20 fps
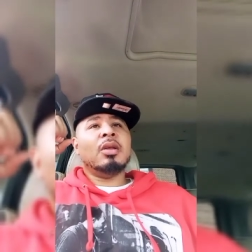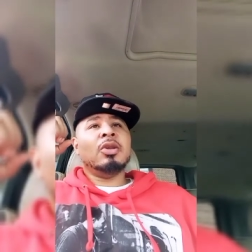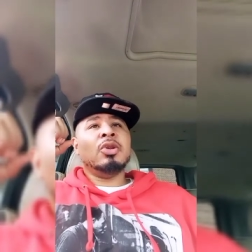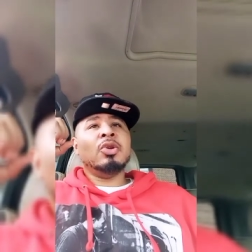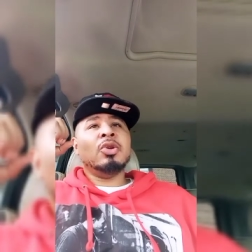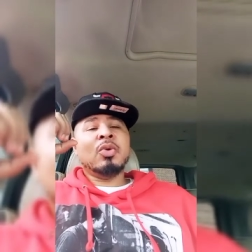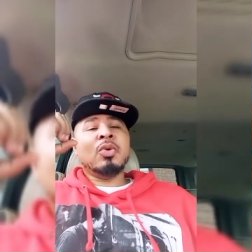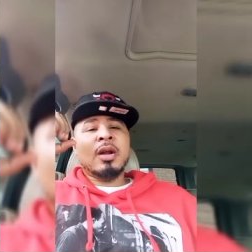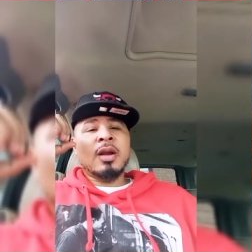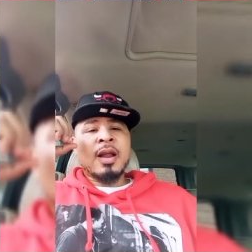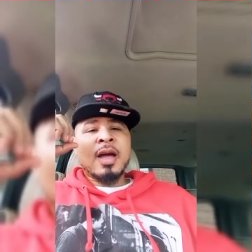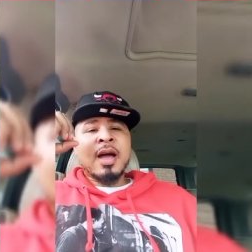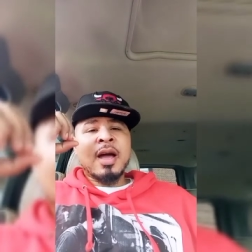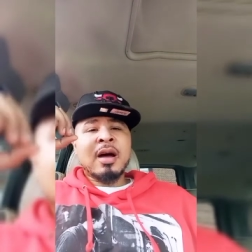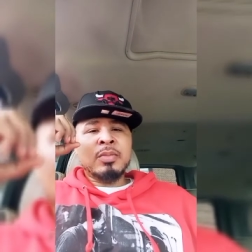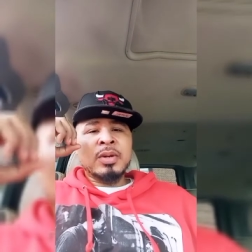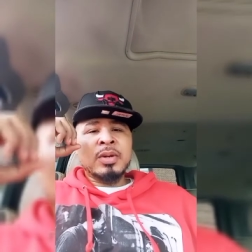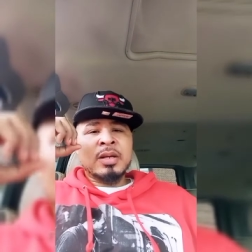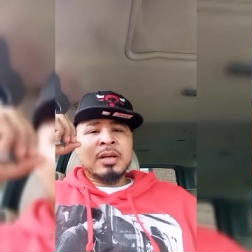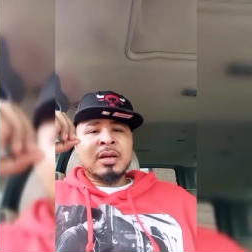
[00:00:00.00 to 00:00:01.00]
You are
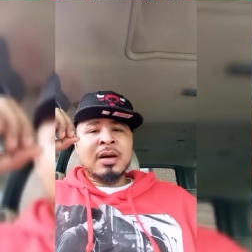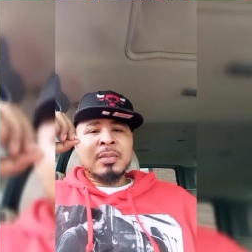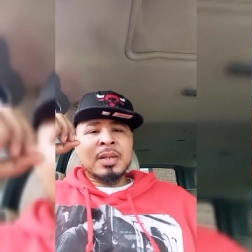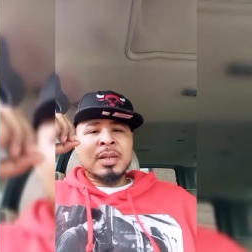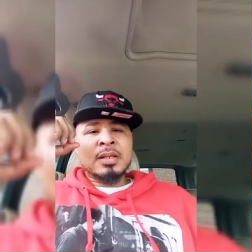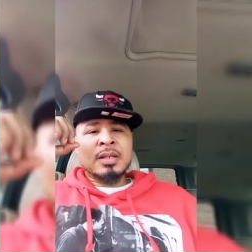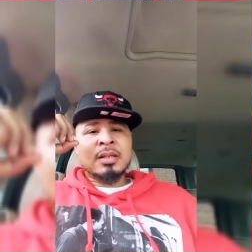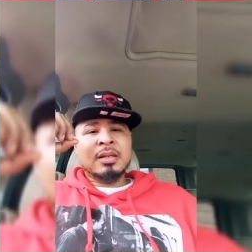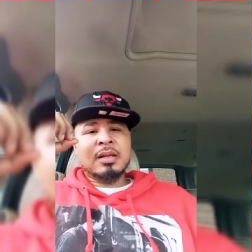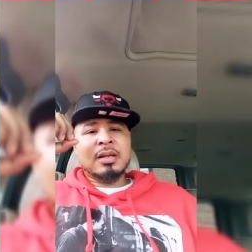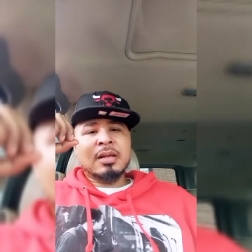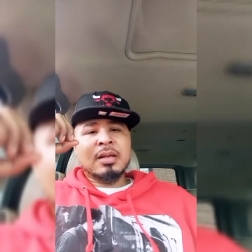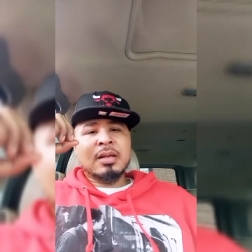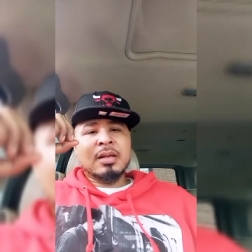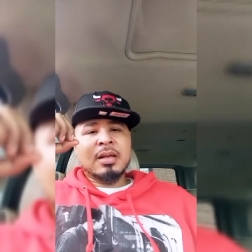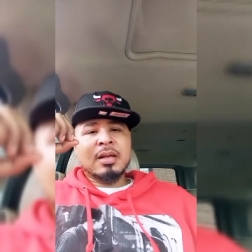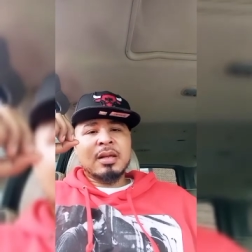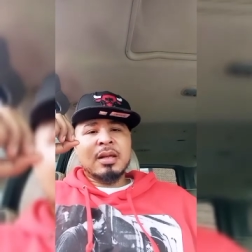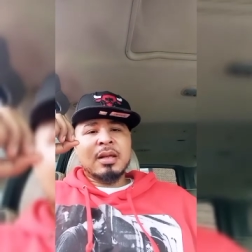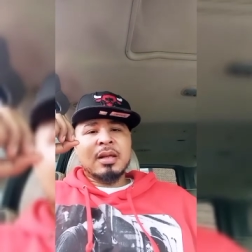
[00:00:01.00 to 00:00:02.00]
now becoming
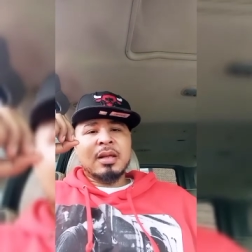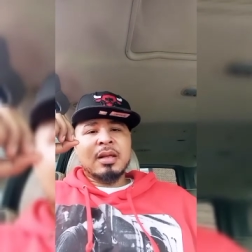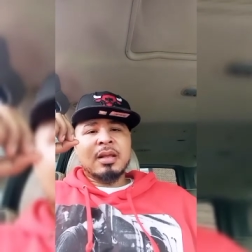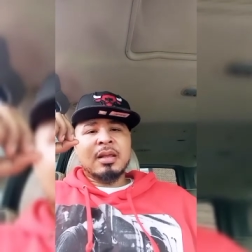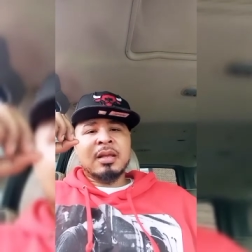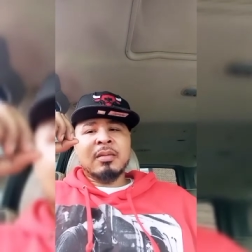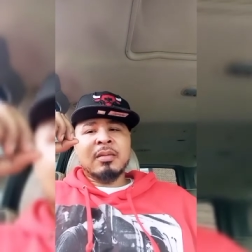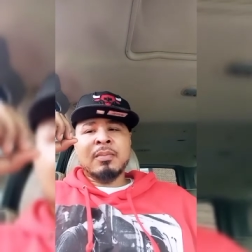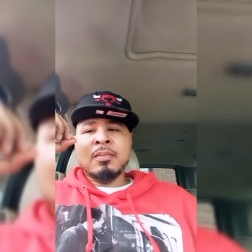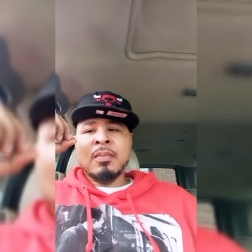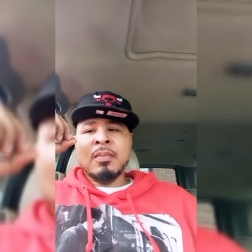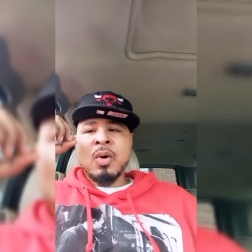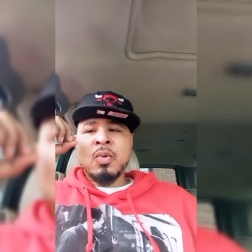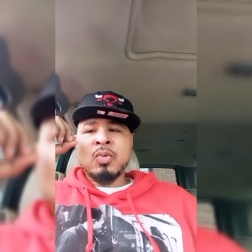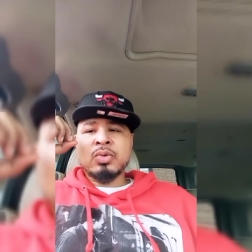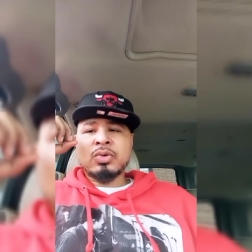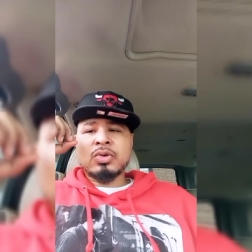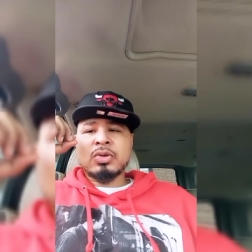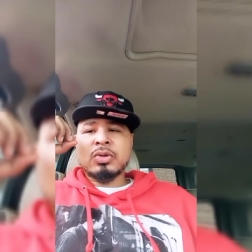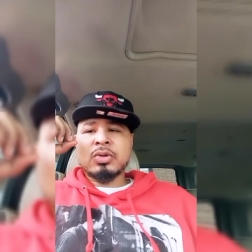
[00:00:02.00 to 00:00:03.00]
the
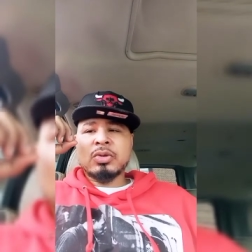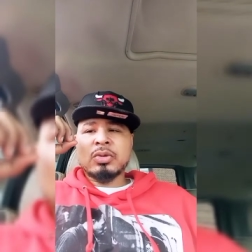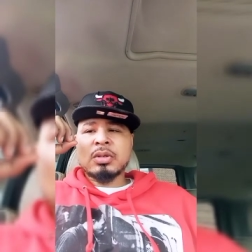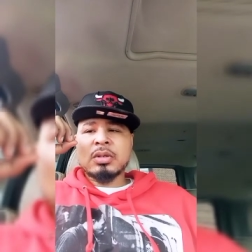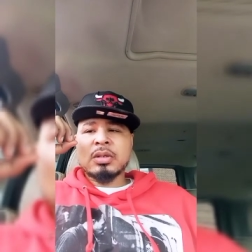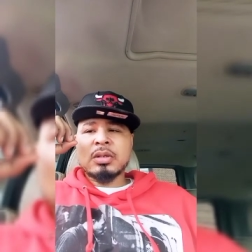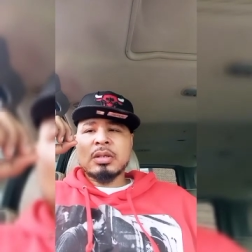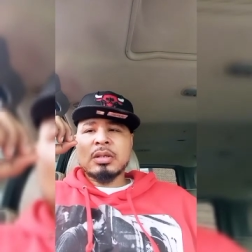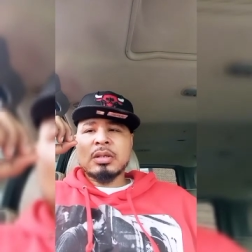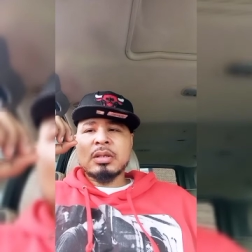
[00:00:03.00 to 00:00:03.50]
most.